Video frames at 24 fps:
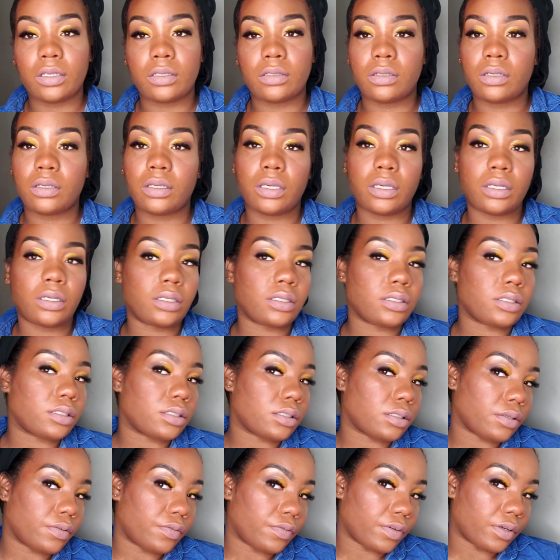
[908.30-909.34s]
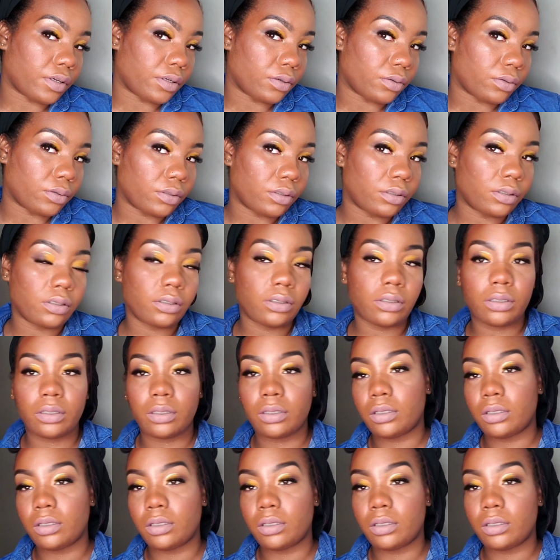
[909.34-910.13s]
So yeah, this is the final look.